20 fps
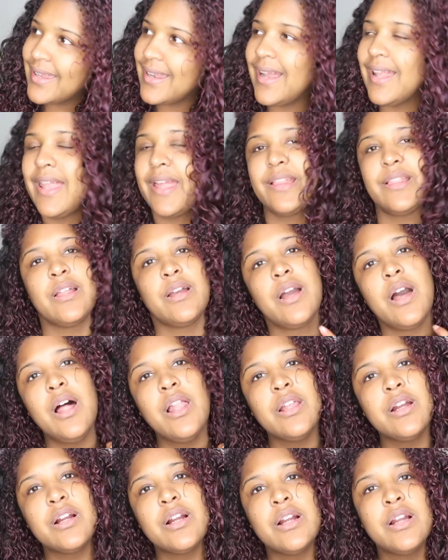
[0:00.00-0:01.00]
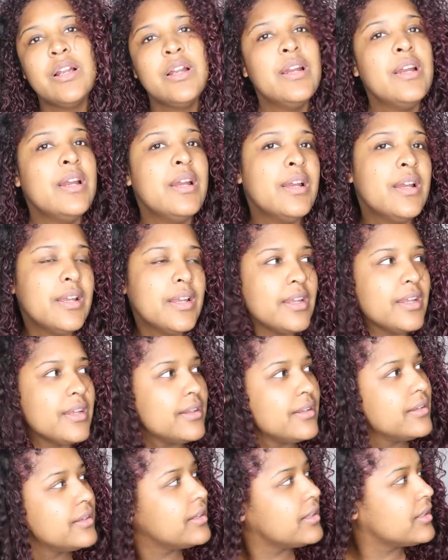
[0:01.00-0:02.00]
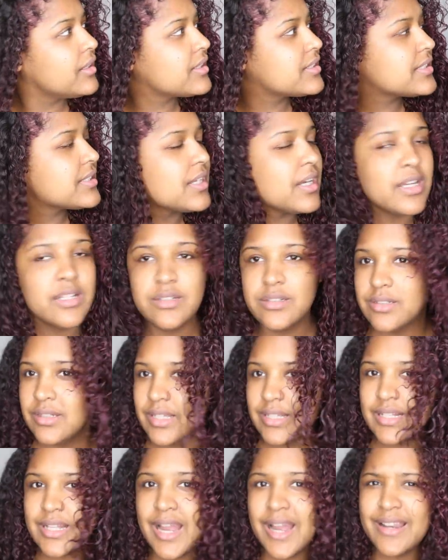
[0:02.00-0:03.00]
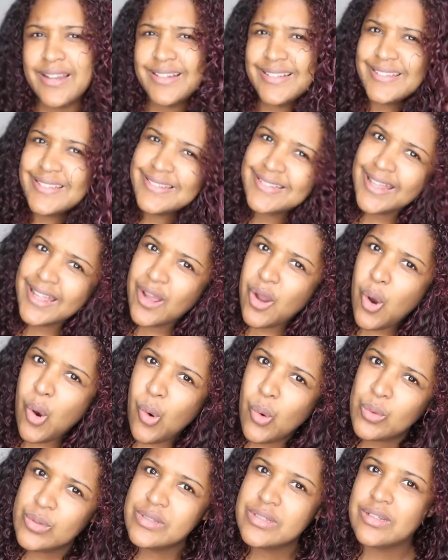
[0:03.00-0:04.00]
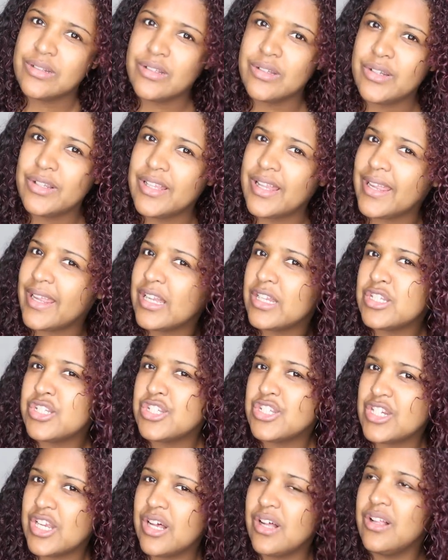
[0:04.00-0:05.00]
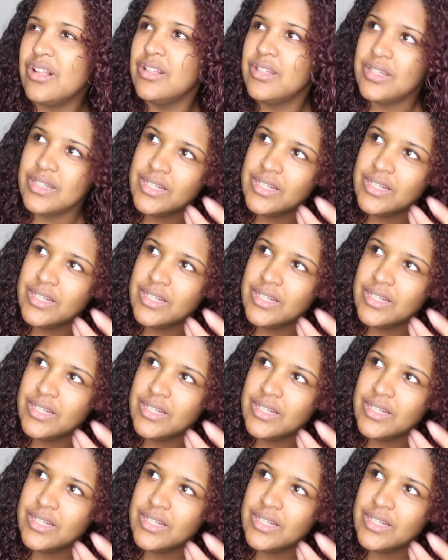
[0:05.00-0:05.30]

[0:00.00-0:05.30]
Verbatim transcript: it. I like the color. It looks good. It kind of like holds a little like a gel.